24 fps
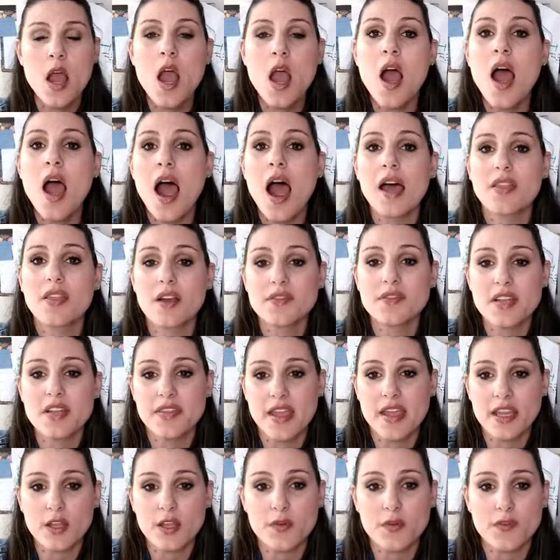I'd love to
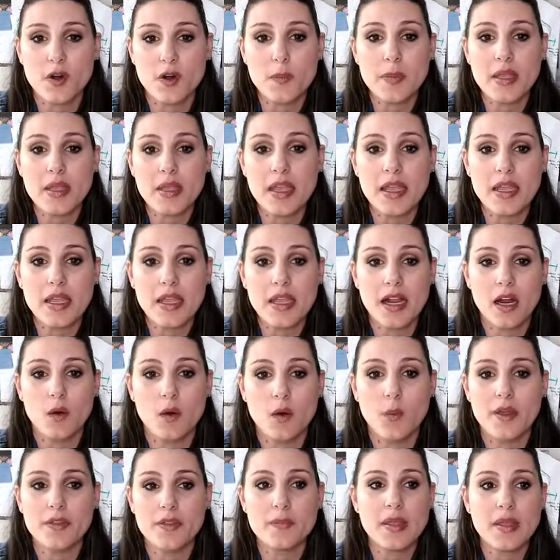thank you for being here
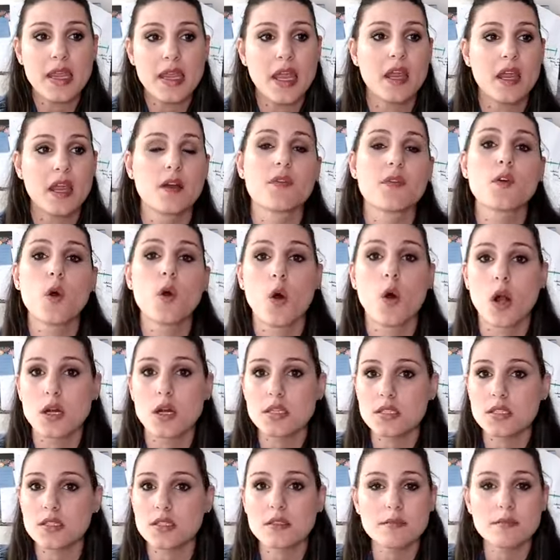with me. And of course,
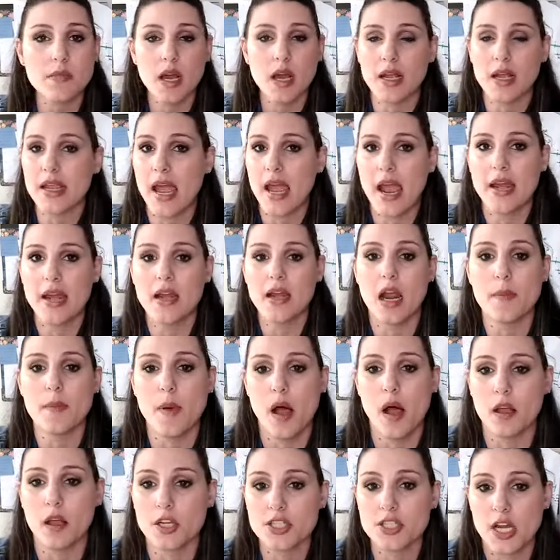again, I
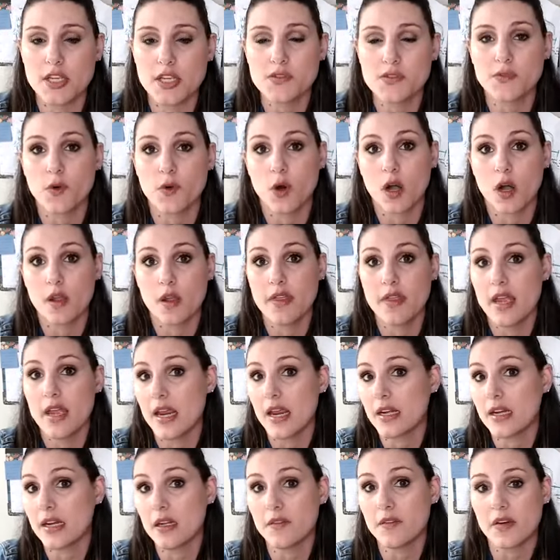apologize for the
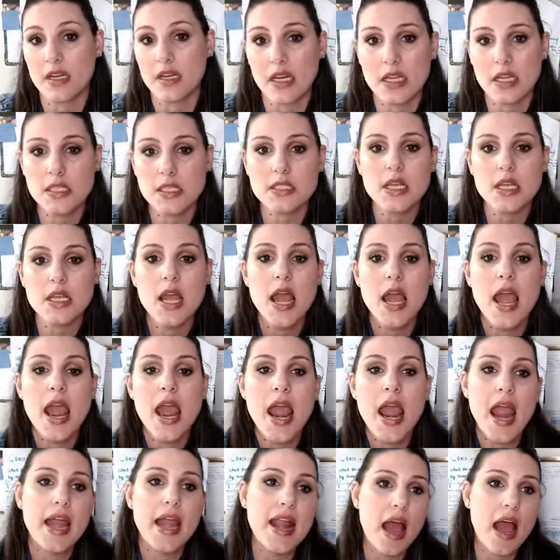inconvenience
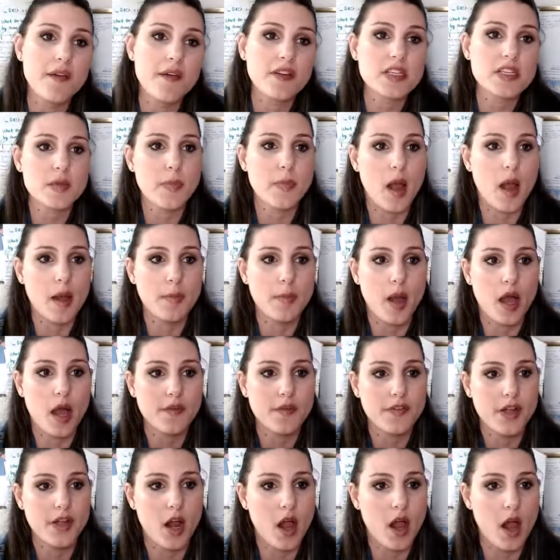and having to pop off
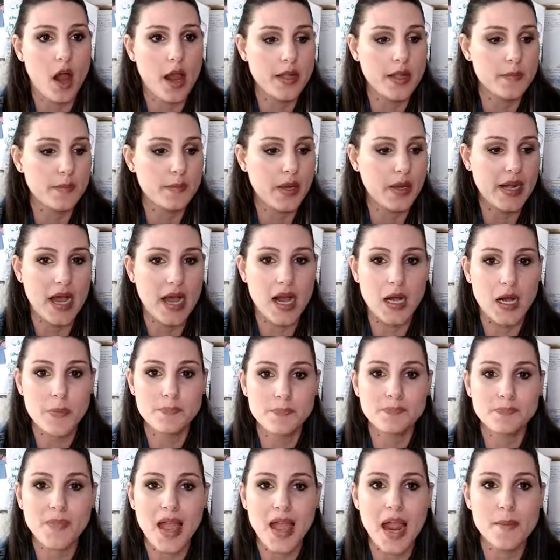and on. But
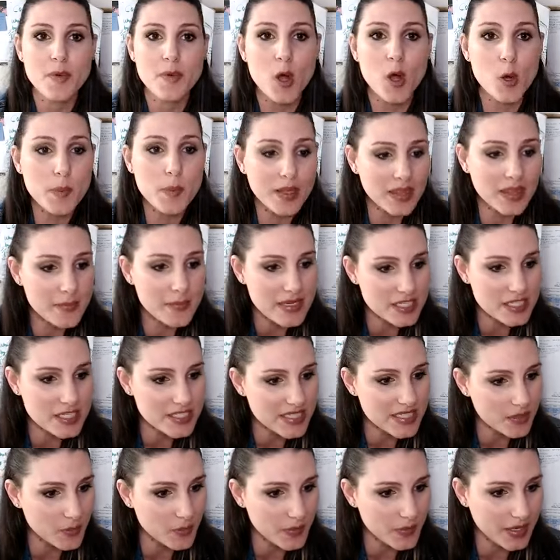I'm hoping, let me see
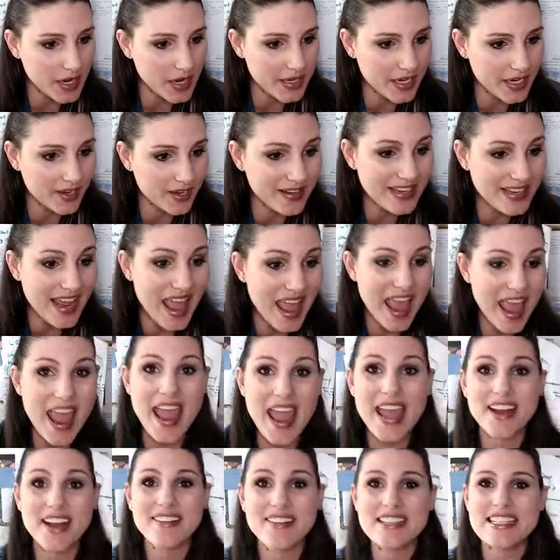what we got here. Yay,
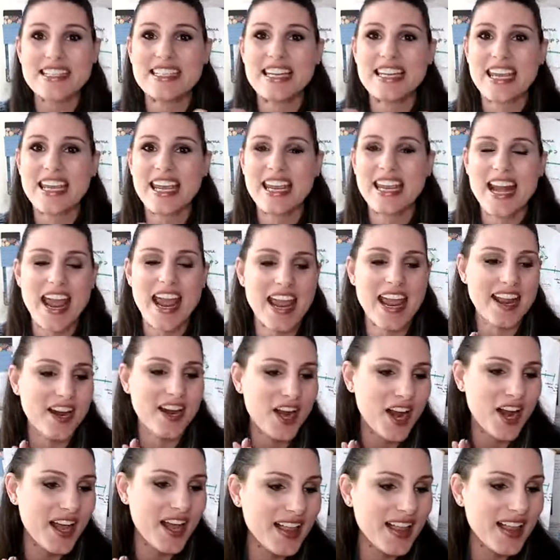Christine. Hey,
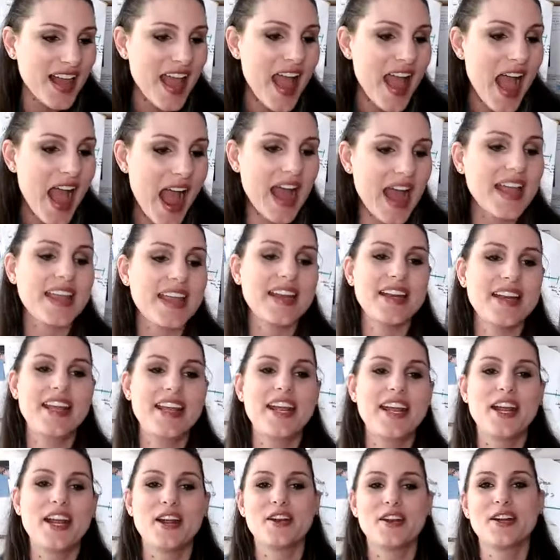girl. I can
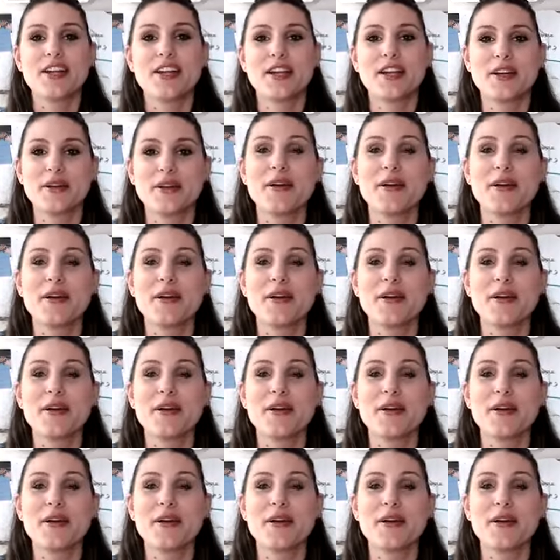hear you.